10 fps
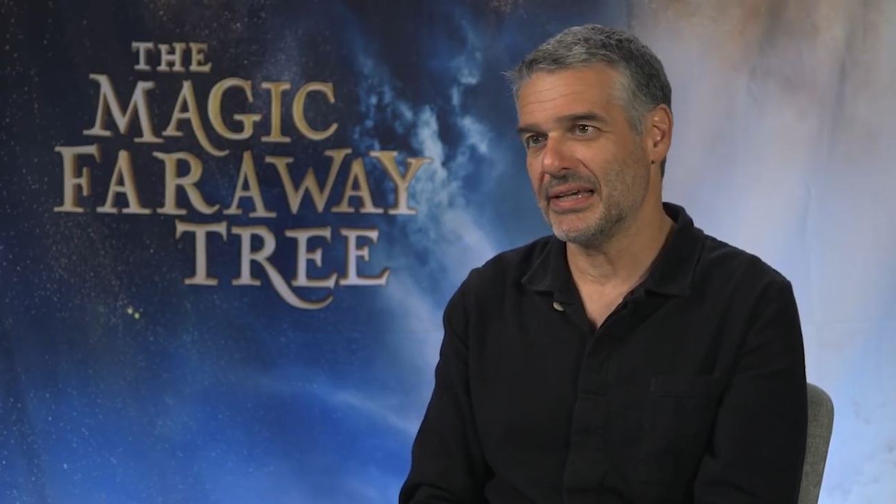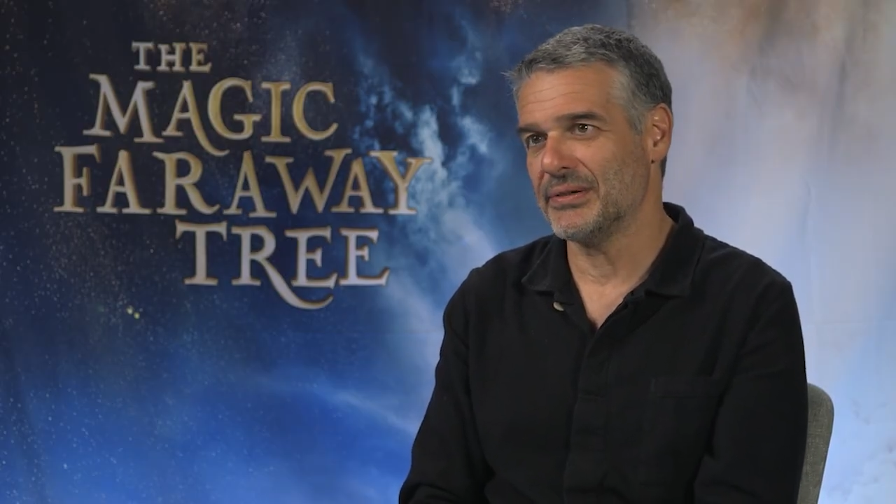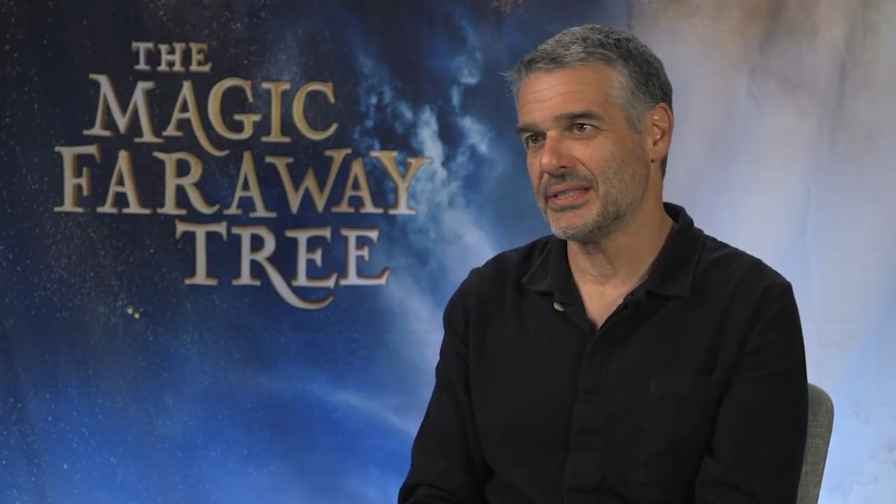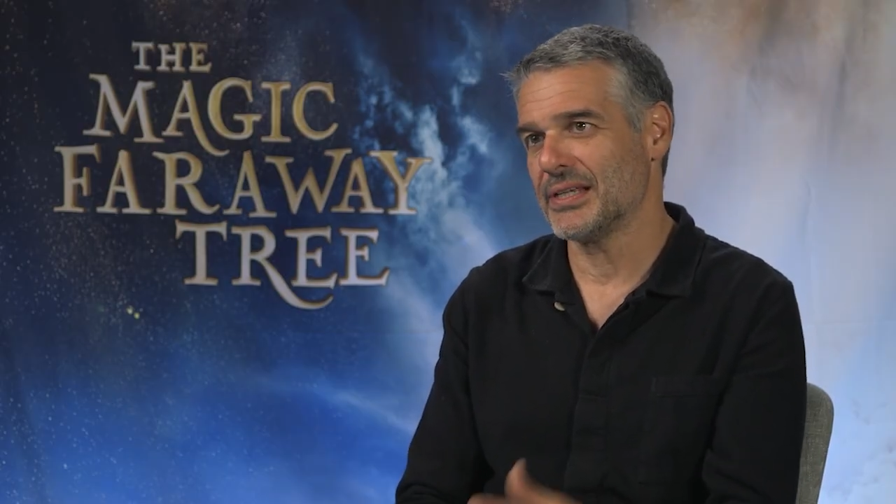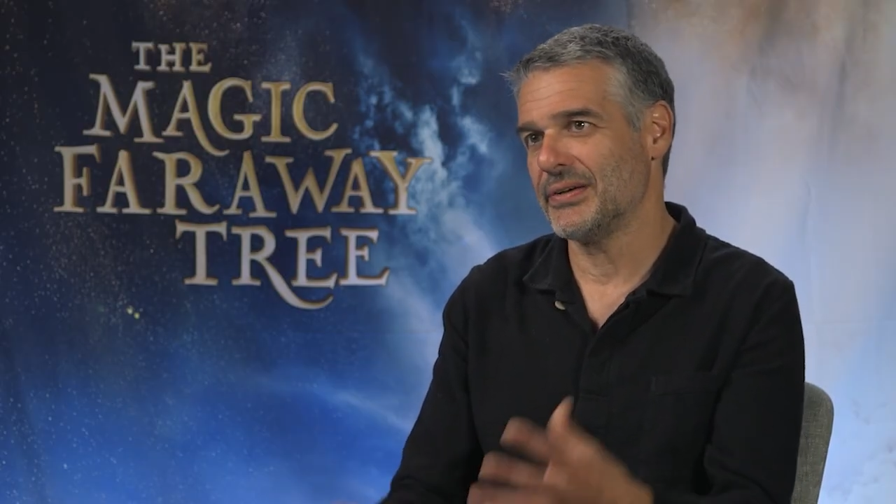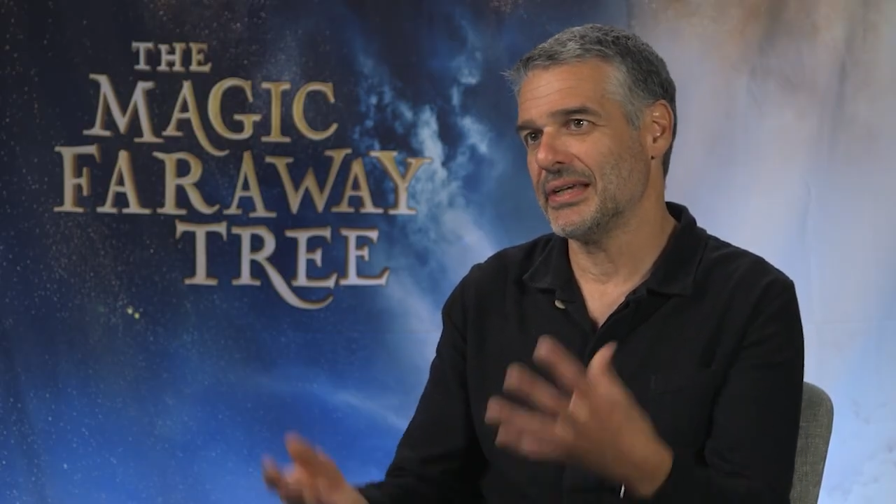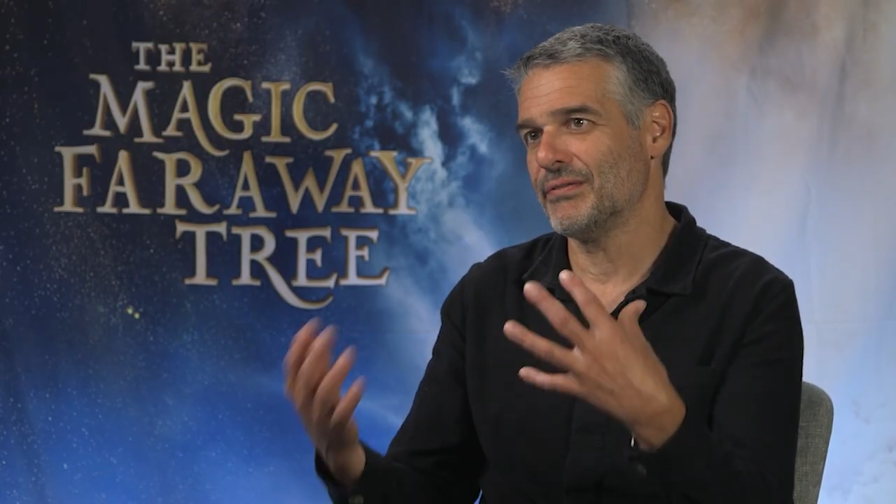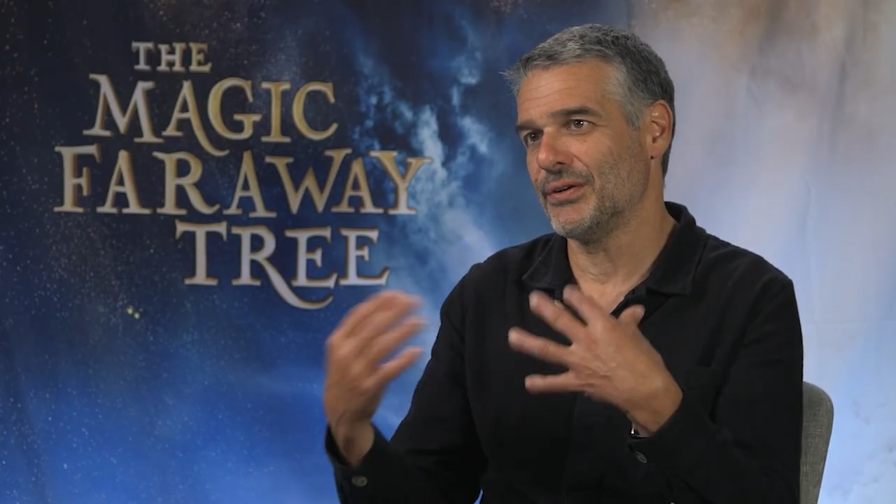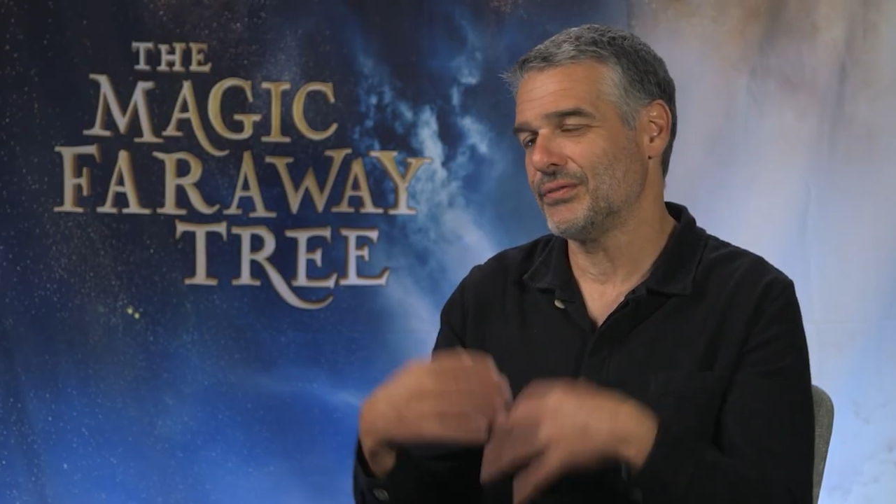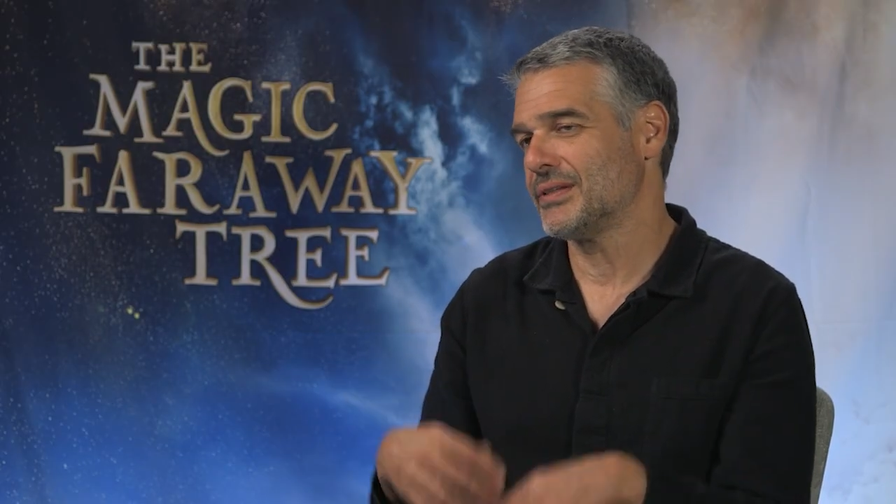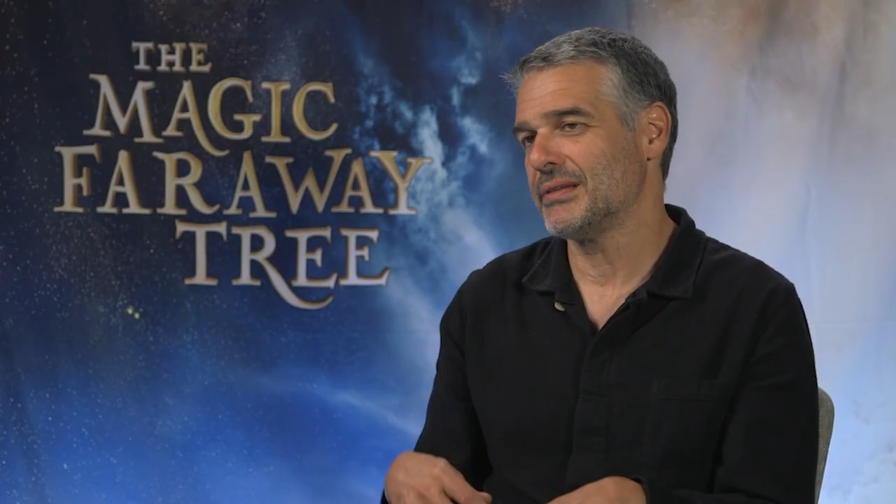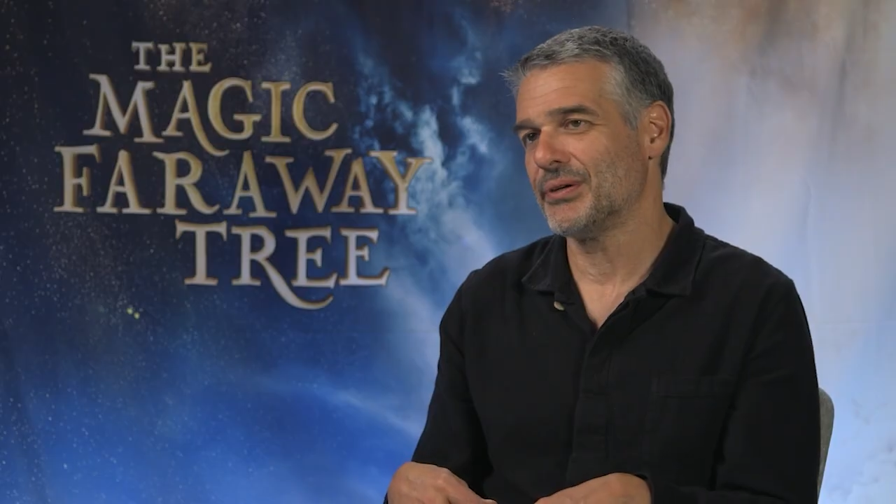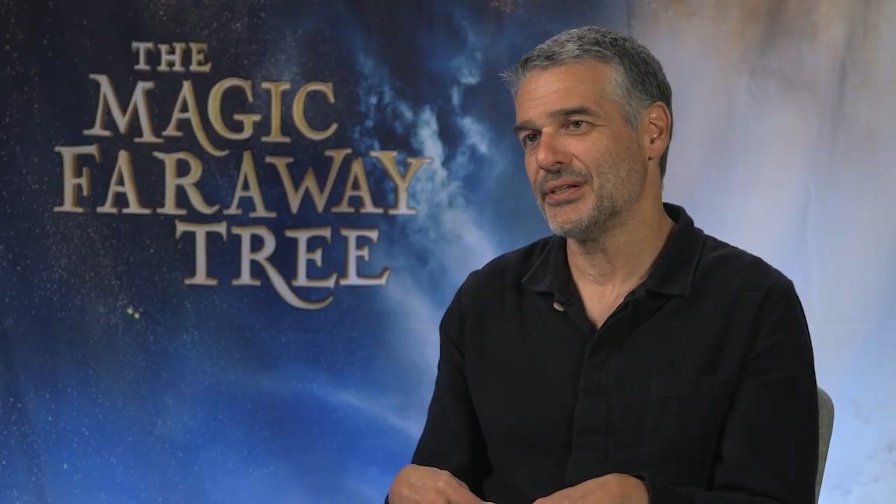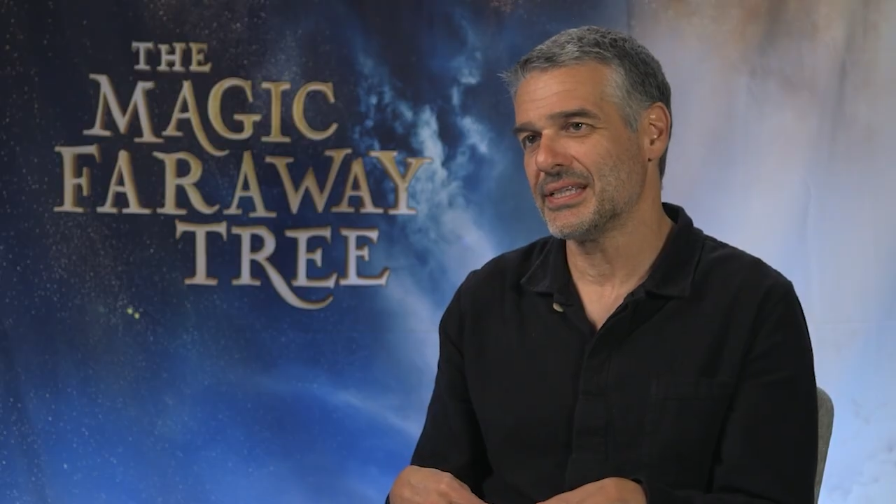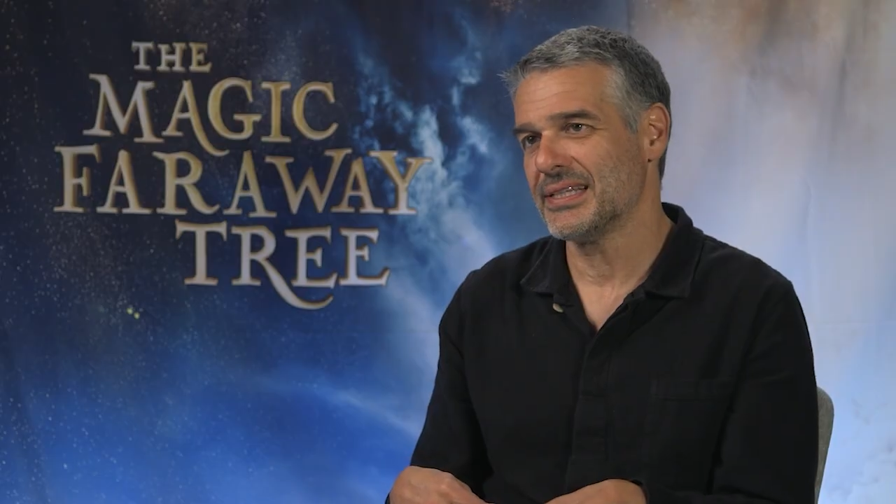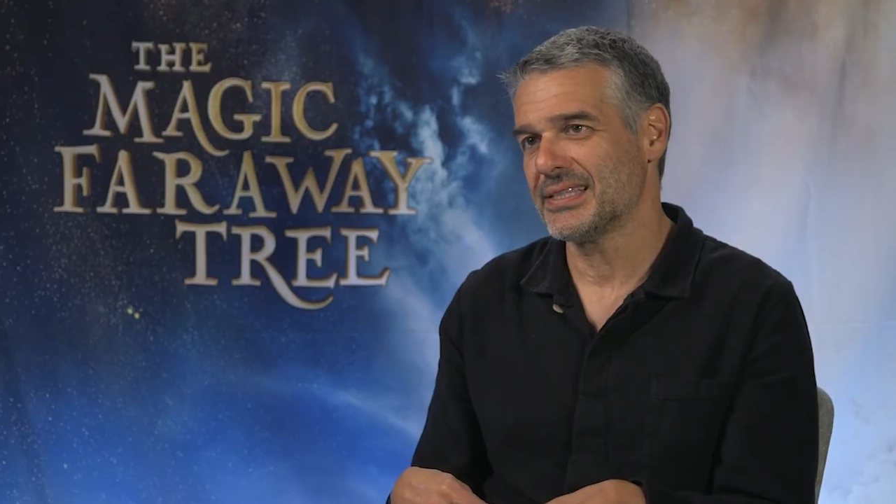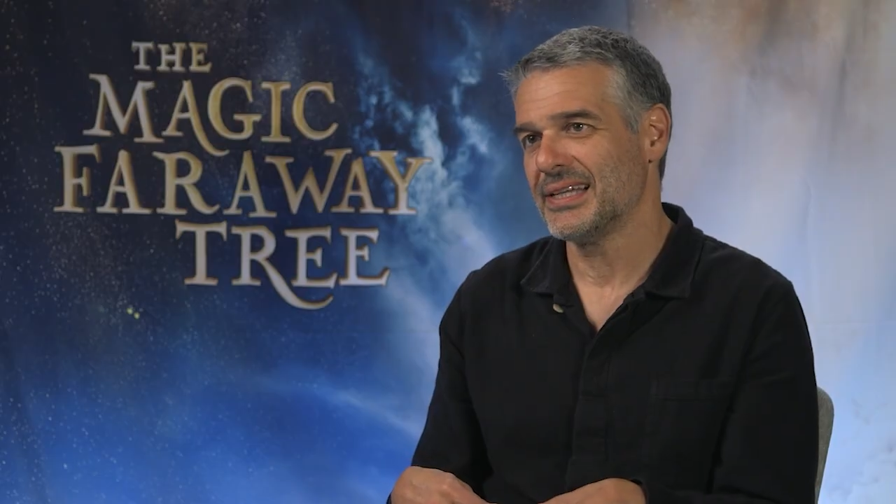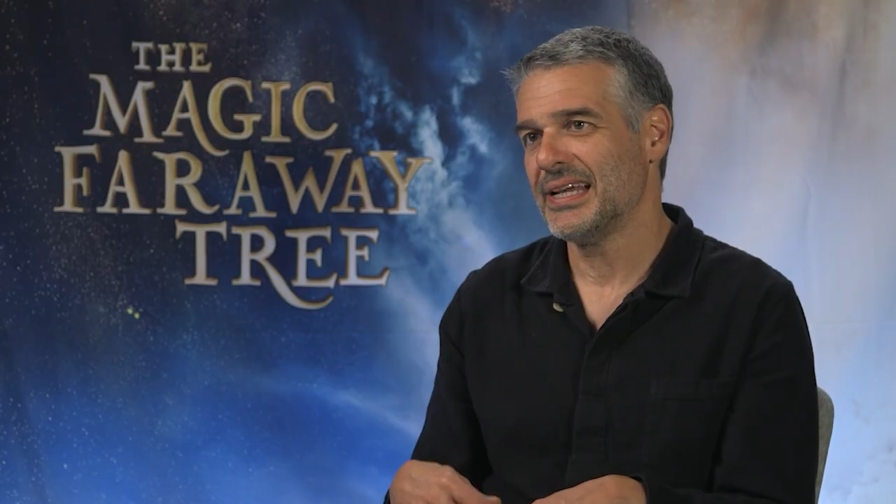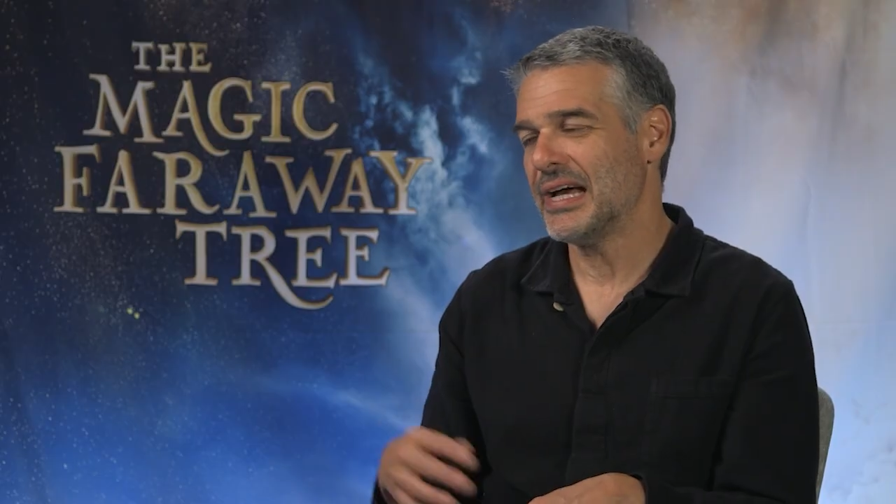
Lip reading: were so involved in the process,